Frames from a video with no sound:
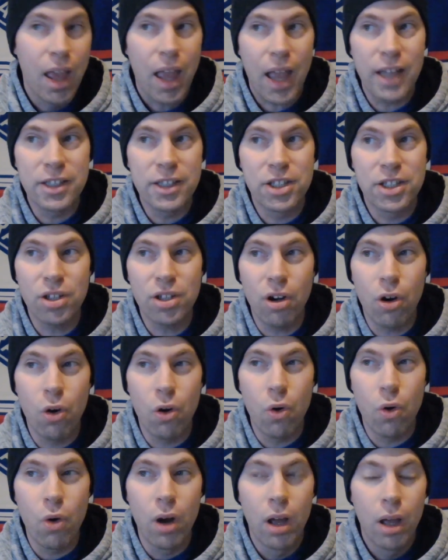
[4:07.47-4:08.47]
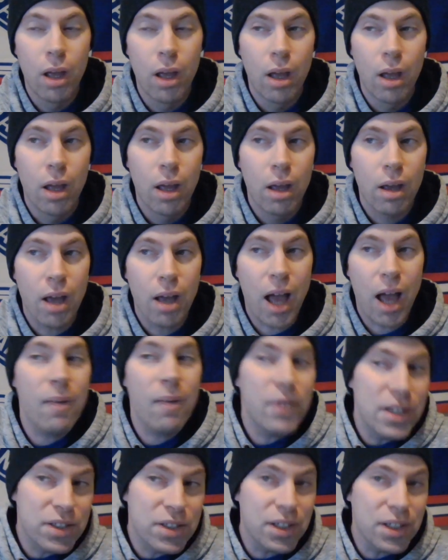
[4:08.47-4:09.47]
And so,
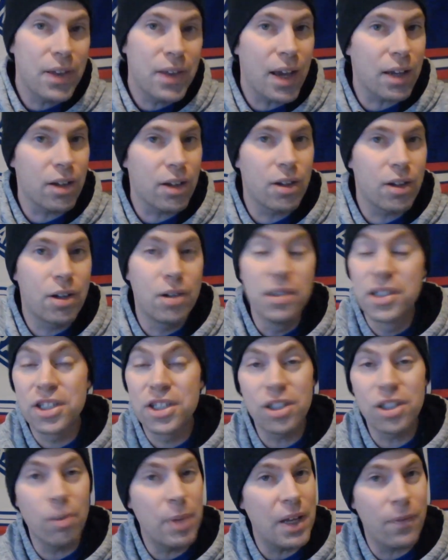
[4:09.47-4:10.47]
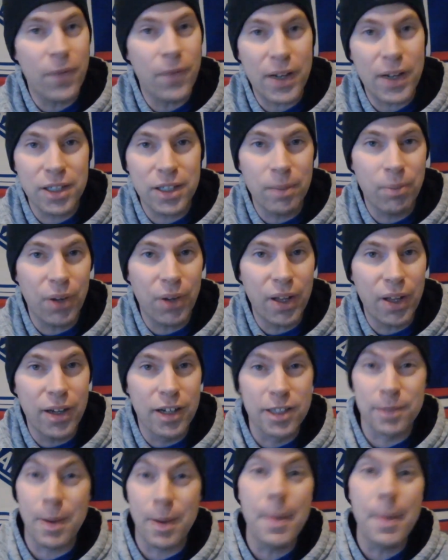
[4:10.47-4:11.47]
obviously, that could still be affecting
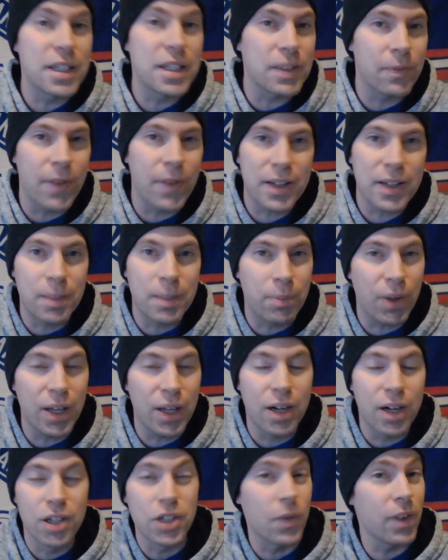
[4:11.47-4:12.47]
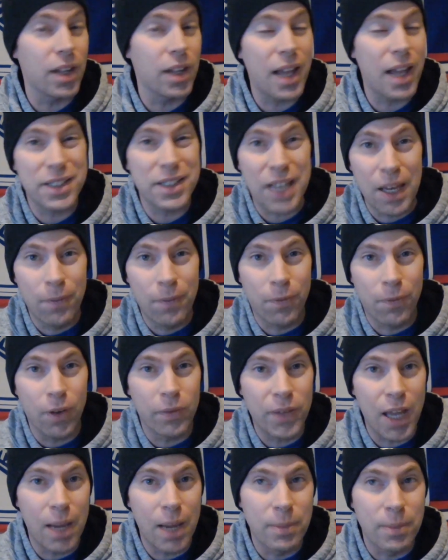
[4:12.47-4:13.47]
players. Maybe it's affected players over the last handful of
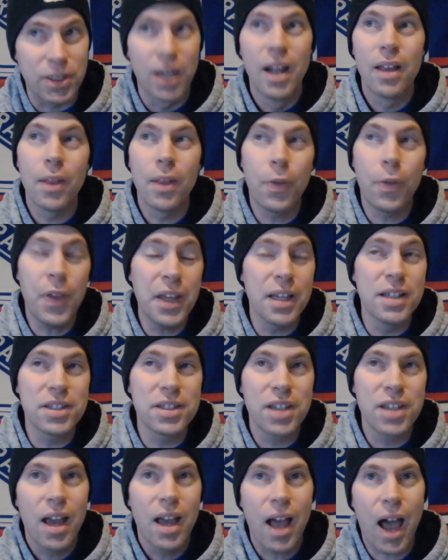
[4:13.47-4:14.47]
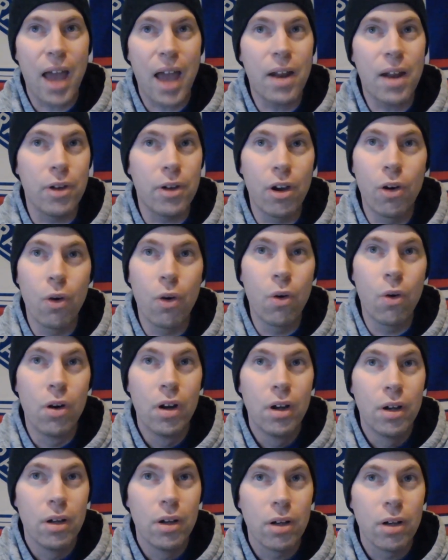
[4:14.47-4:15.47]
games. The thing is, I don't know
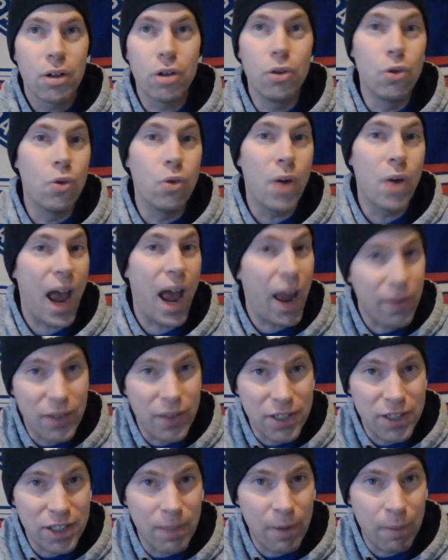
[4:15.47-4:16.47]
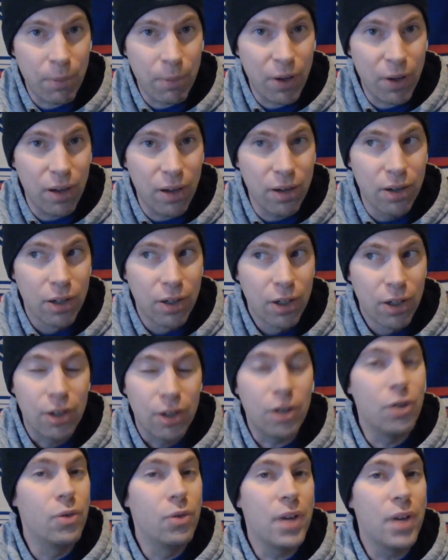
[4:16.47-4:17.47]
who had the stomach bug,
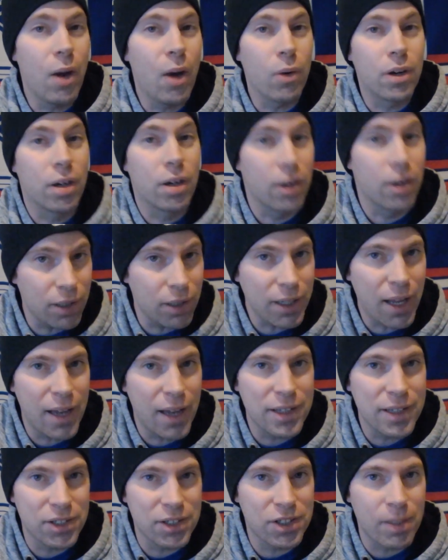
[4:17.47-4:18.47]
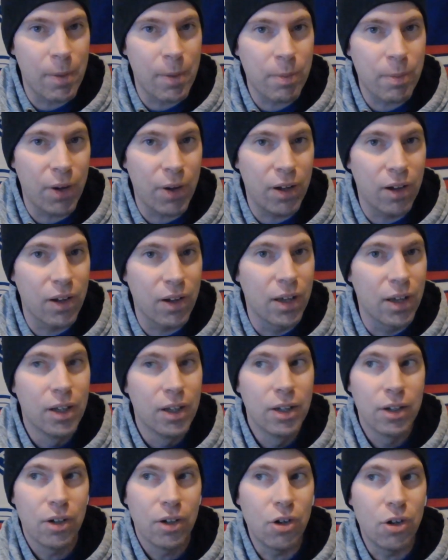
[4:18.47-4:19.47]
who now currently has the stomach bug,
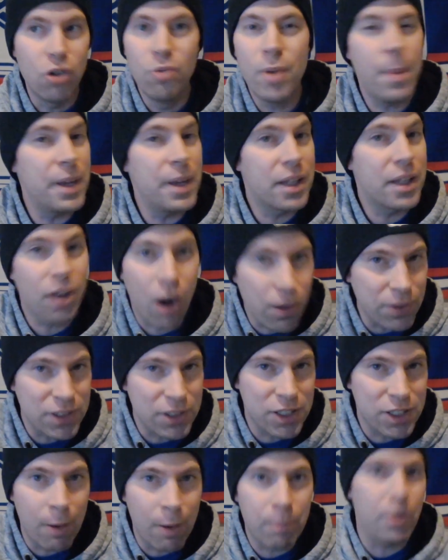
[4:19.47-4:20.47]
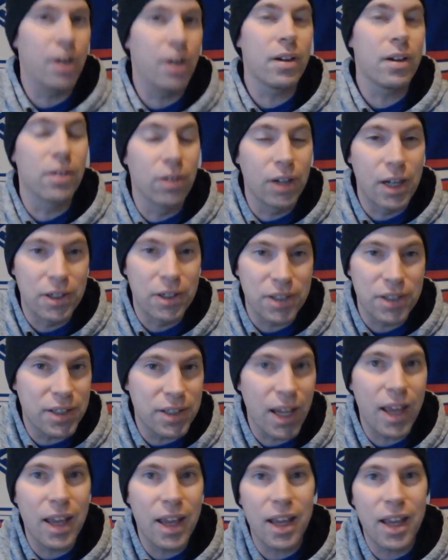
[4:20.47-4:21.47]
who maybe caught the stomach bug earlier
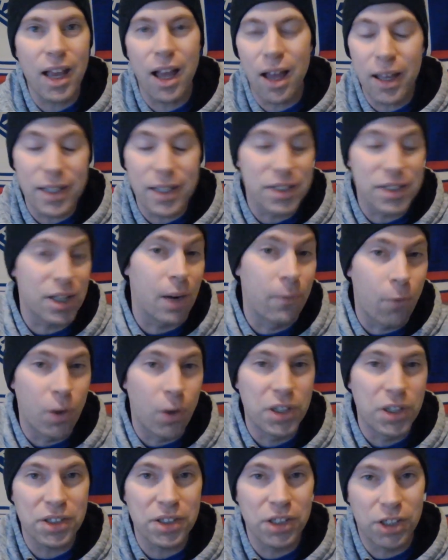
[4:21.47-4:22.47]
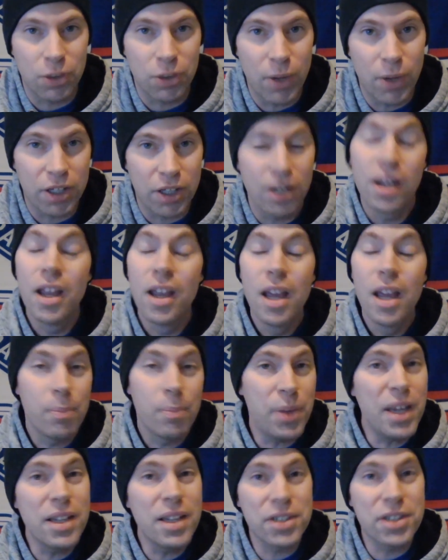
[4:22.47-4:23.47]
today. It's an unfortunate situation.
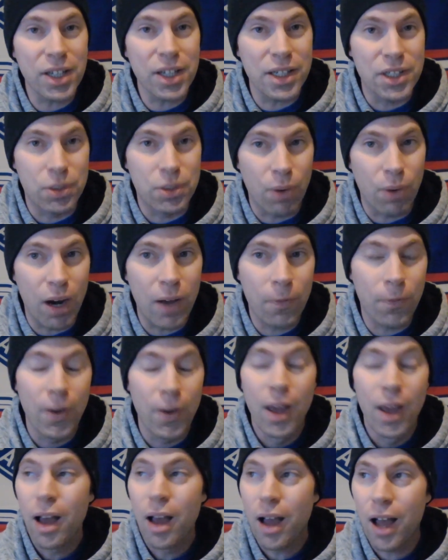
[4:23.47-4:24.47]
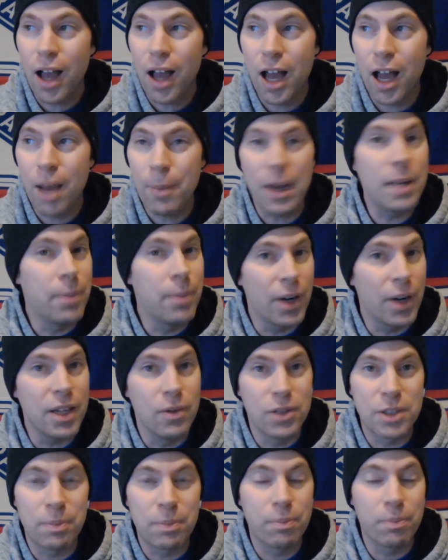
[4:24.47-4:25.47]
Being sick is rough.
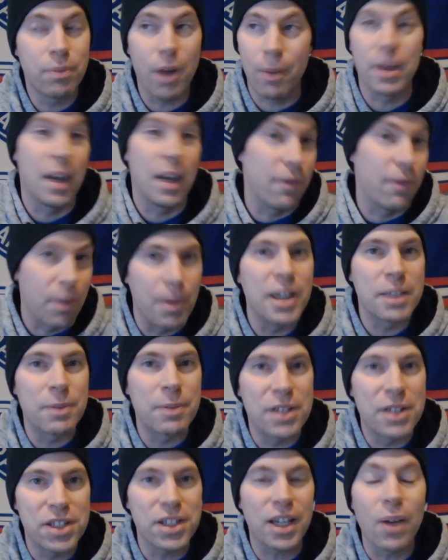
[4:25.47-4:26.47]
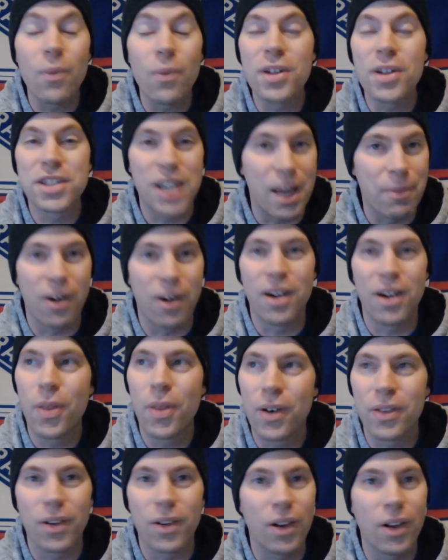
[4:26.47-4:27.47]
Everybody's been sick at one time or
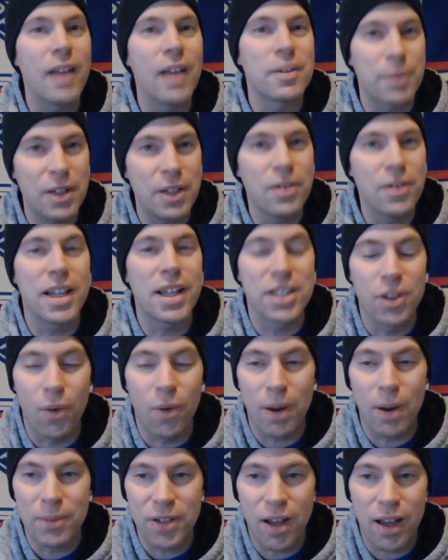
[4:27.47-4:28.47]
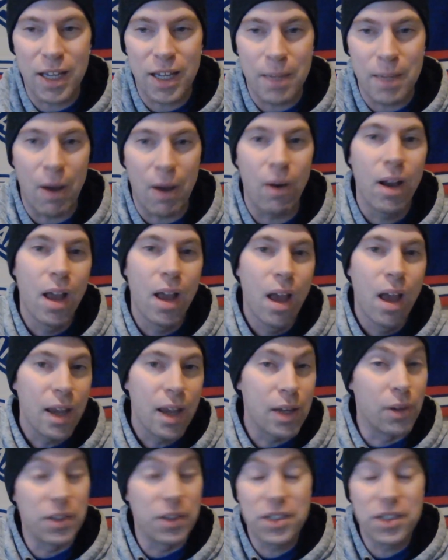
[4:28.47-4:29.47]
another in their lives, but you guys know what I'm talking about.
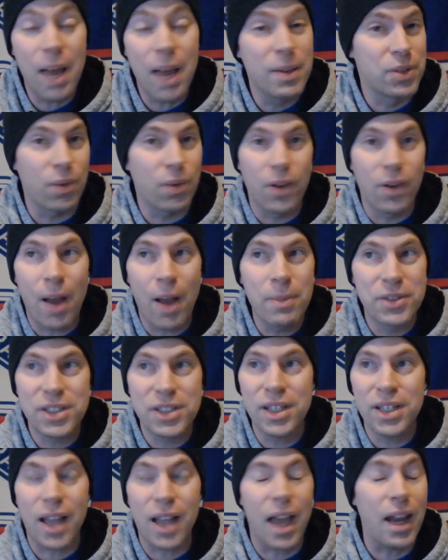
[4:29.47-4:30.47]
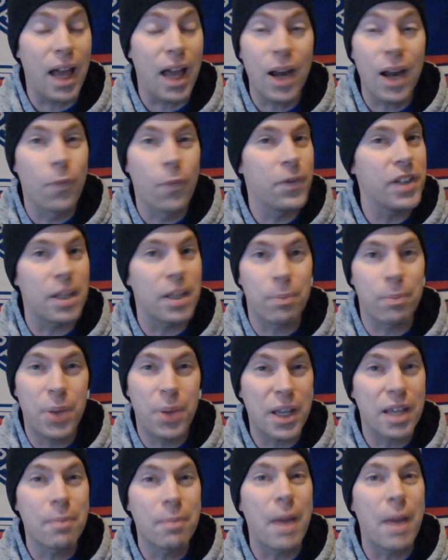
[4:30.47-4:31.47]
You know, there's times where if I'm sick, I don't feel like
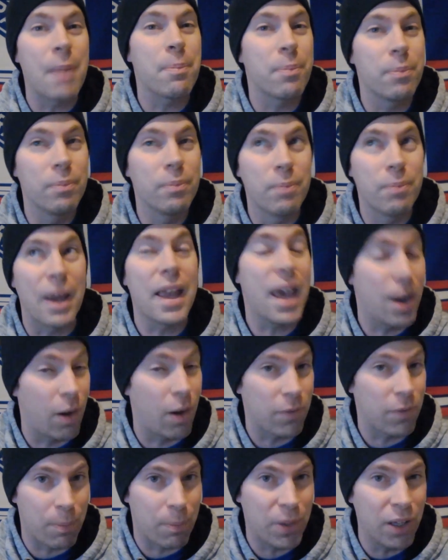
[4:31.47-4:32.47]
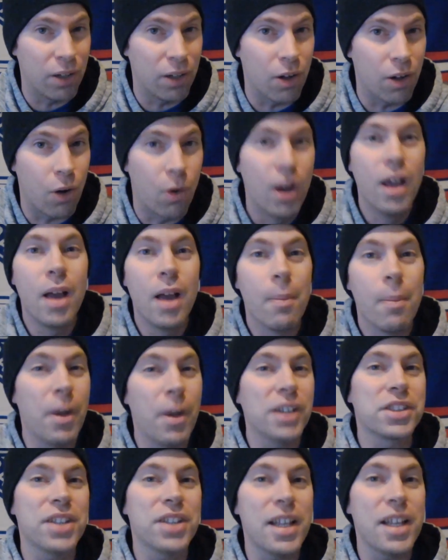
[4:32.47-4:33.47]
picking my head off the pillow,
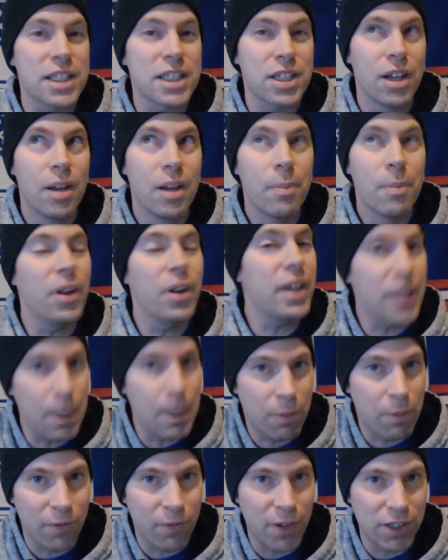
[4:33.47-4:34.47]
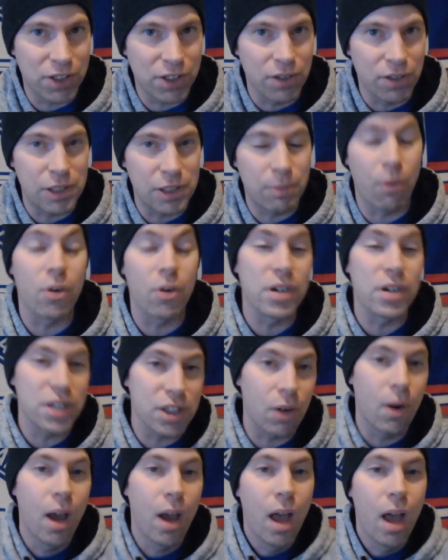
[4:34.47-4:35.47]
much less playing a professional sport.
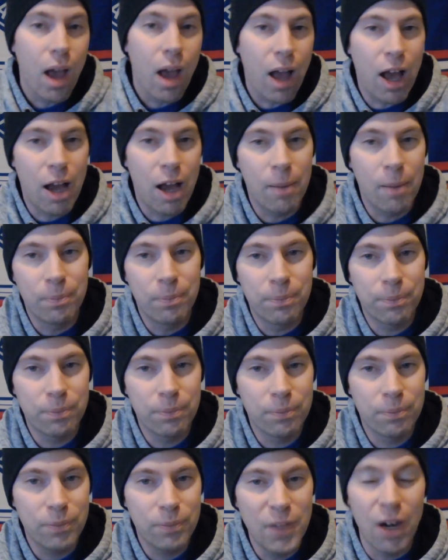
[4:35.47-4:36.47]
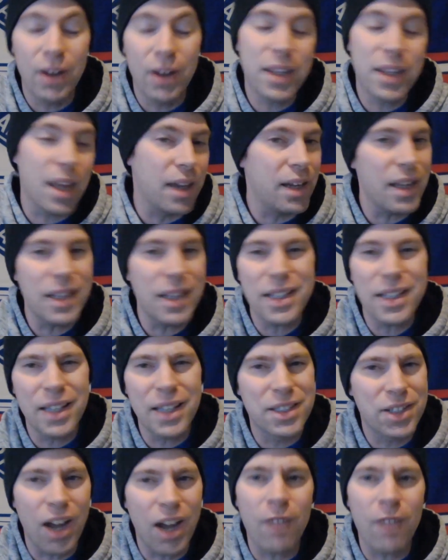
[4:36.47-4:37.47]
So,
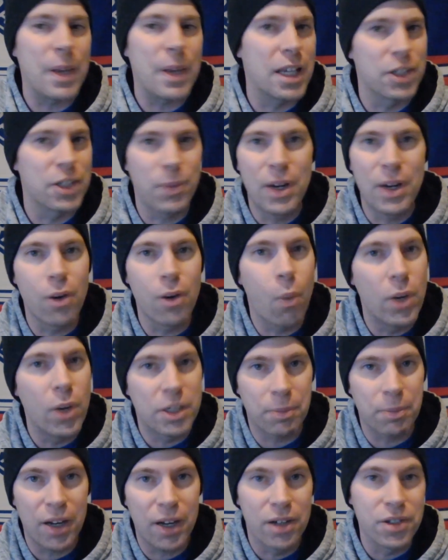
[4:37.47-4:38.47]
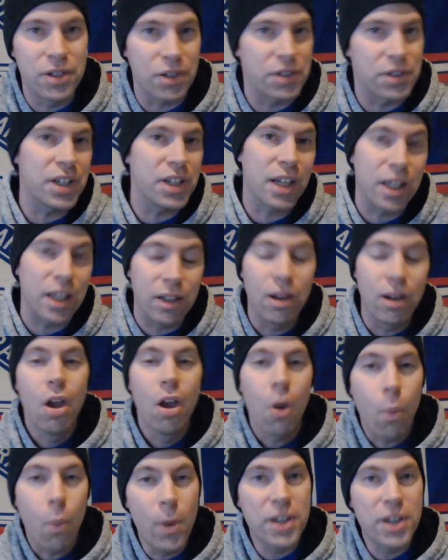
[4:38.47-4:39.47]
it's tough because we don't know which players are sick and
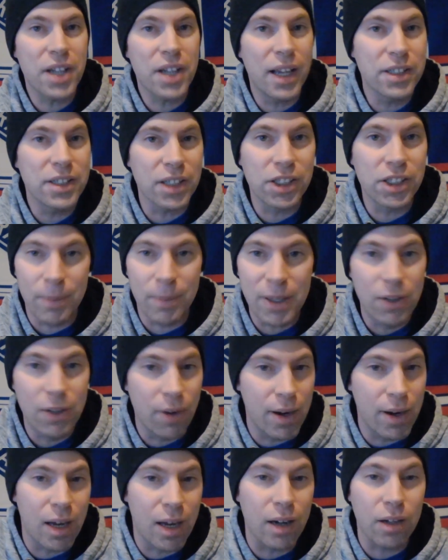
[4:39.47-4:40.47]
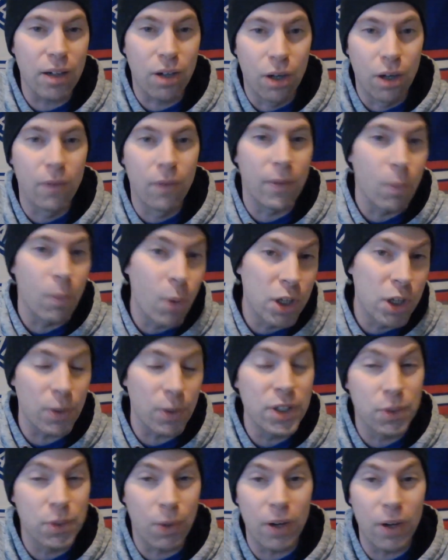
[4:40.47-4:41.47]
which guys I should be grading on a curve and which
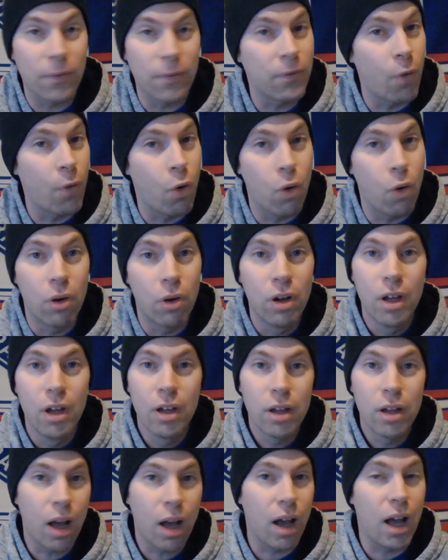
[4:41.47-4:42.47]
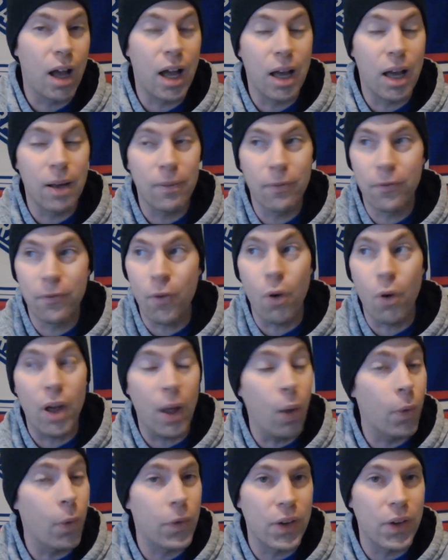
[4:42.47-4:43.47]
ones were at full full
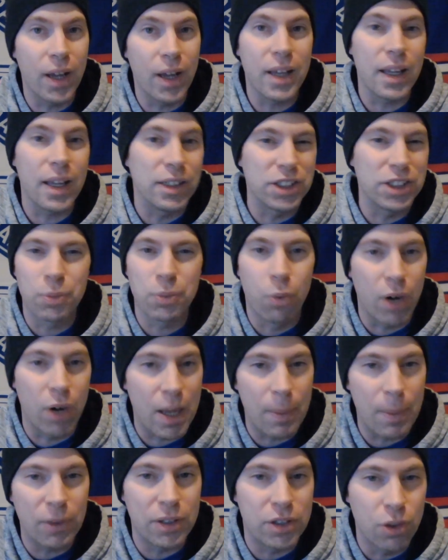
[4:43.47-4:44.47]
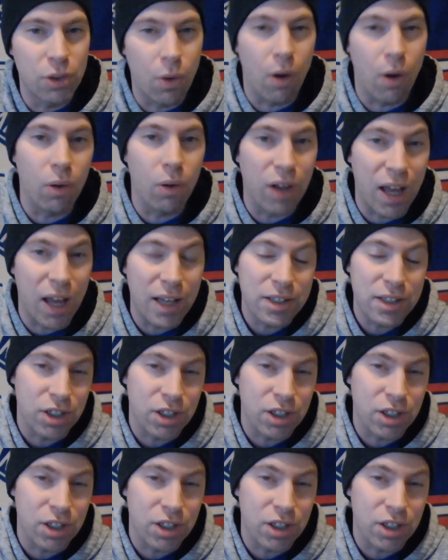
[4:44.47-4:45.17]
health tonight and just weren't able to do a whole lot.